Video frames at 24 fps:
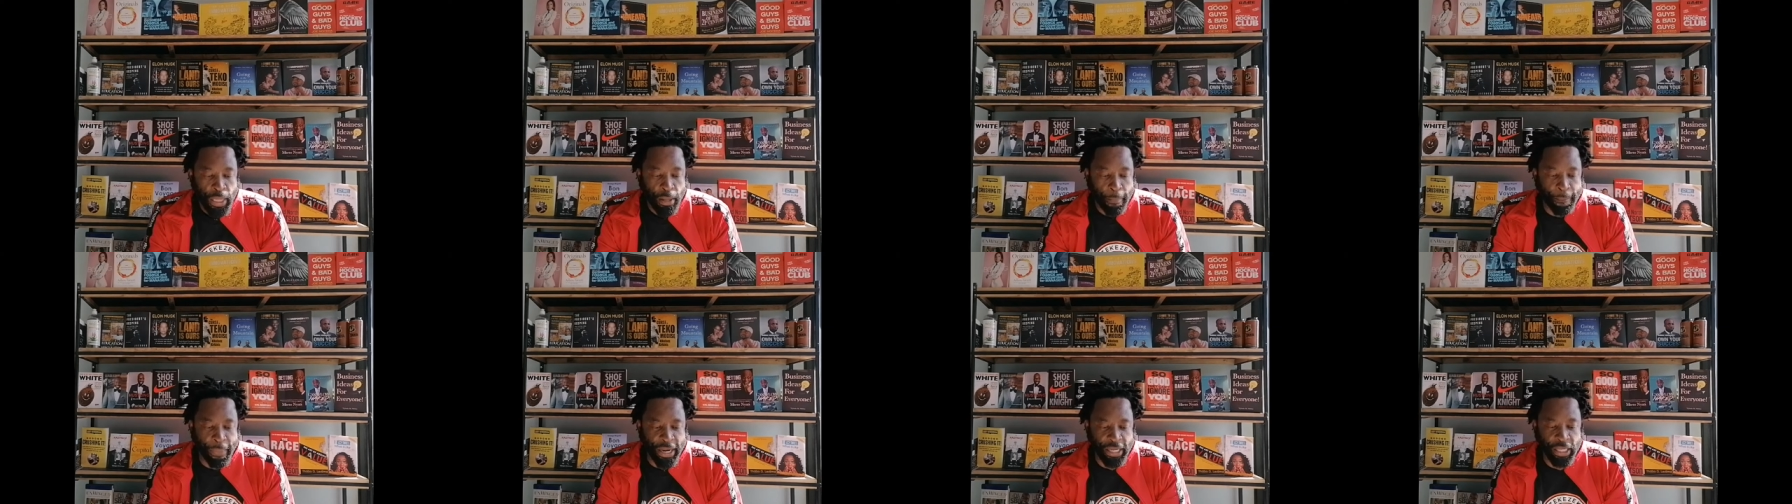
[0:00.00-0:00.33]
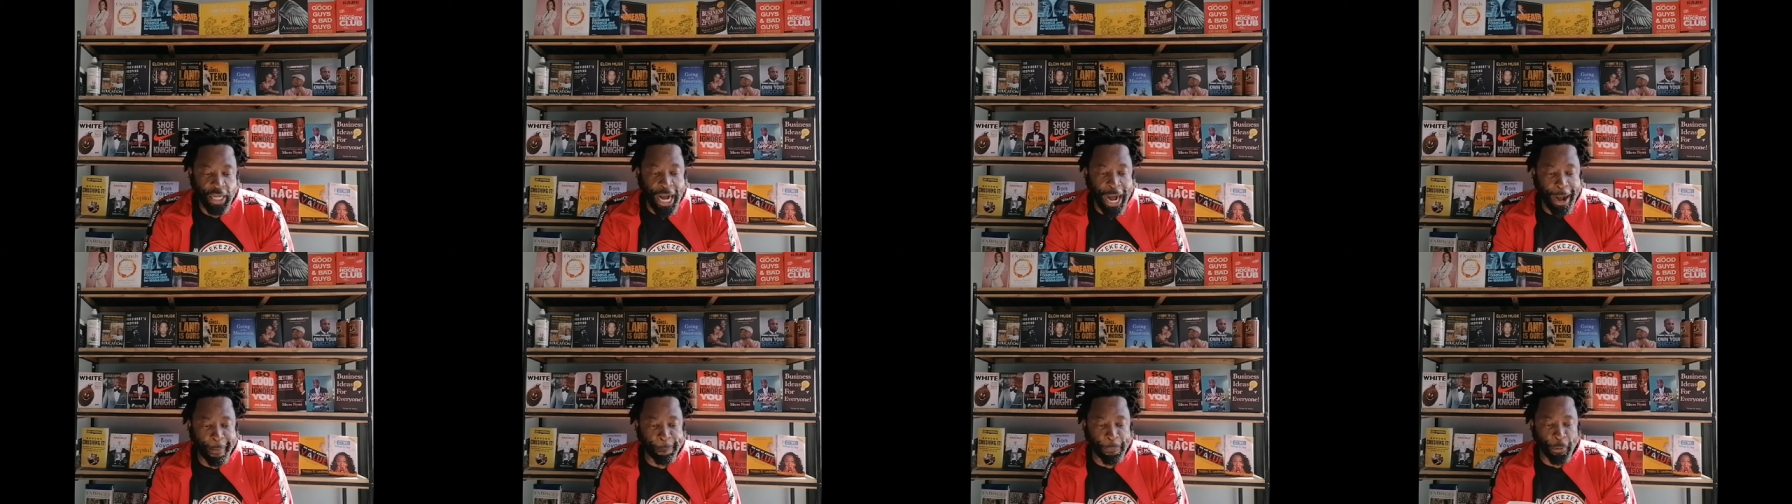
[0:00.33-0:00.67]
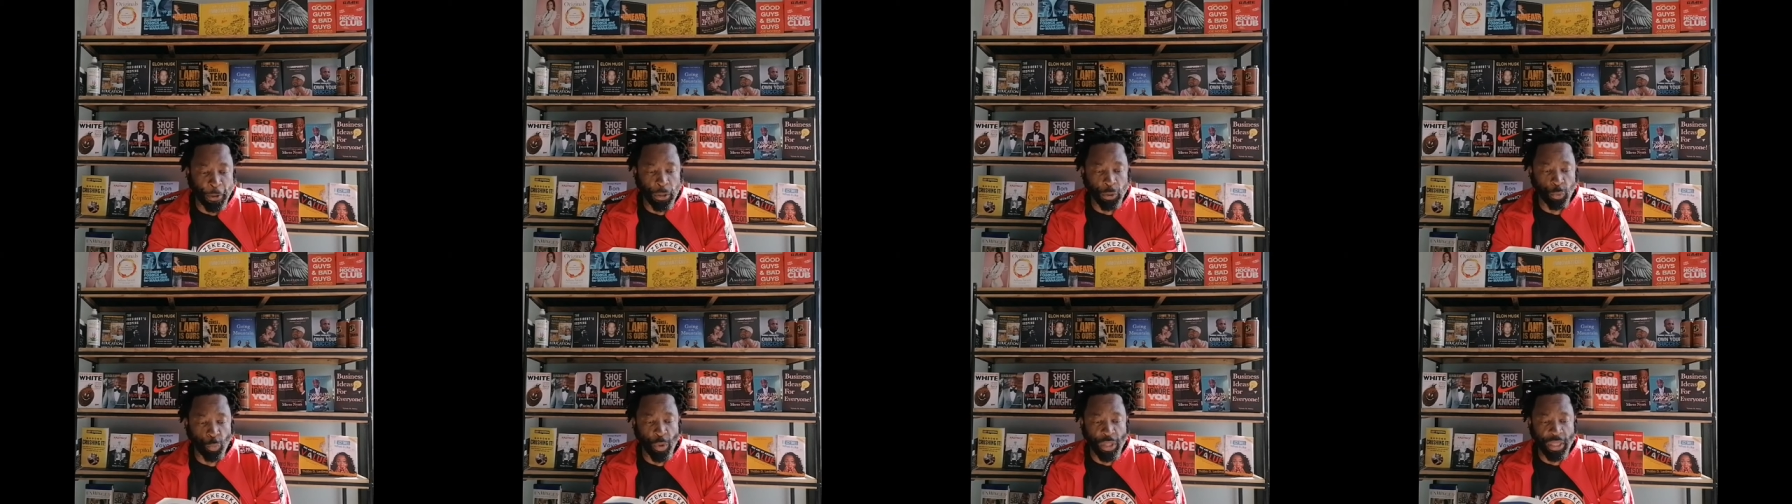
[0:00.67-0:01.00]
but
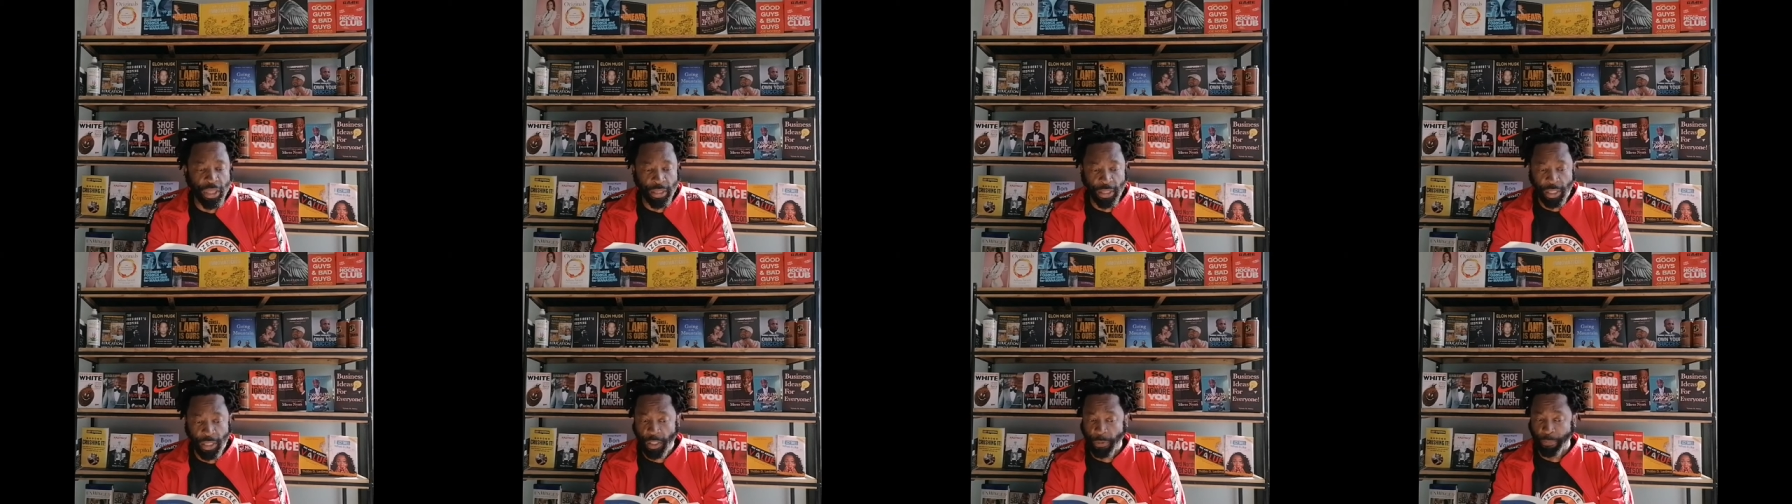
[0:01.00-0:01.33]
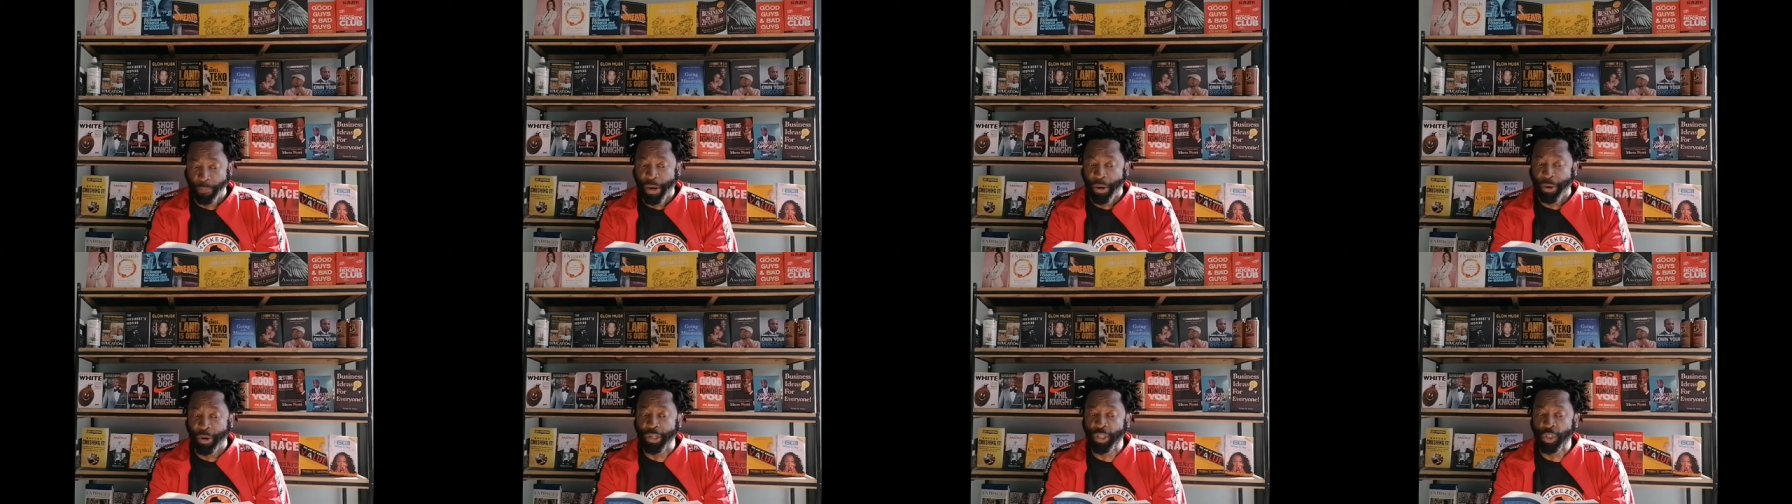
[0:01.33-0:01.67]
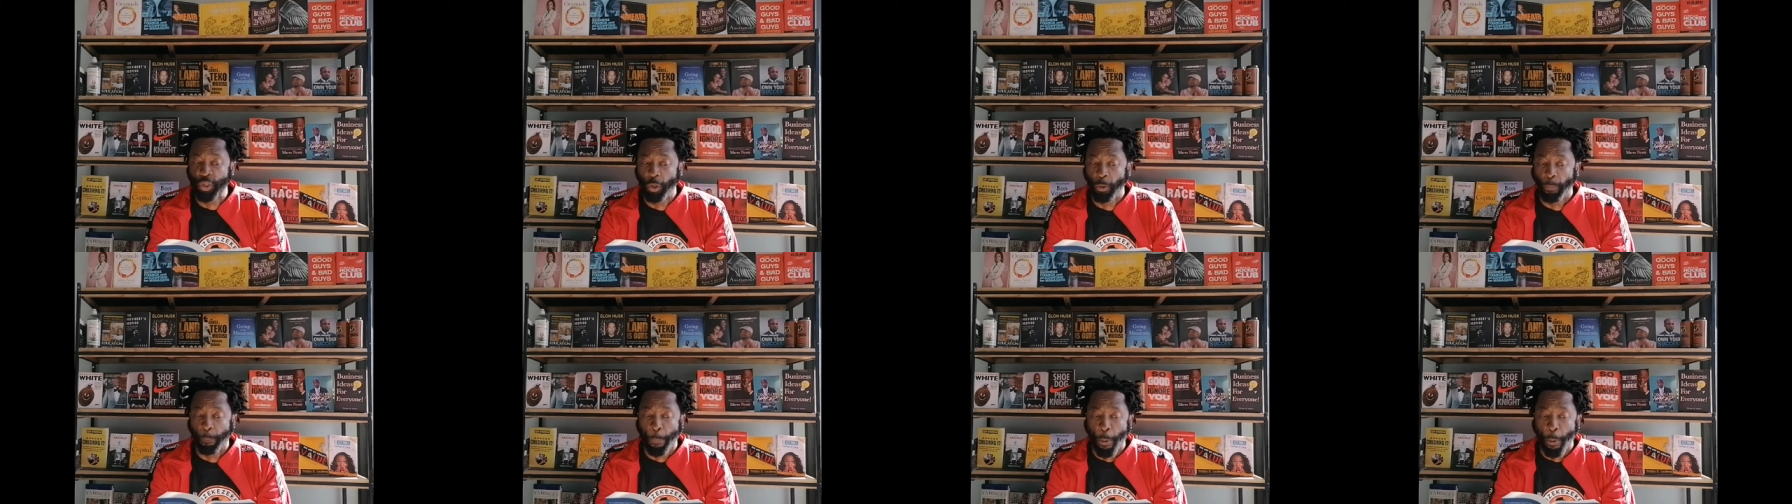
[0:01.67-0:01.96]
coupled with spiritual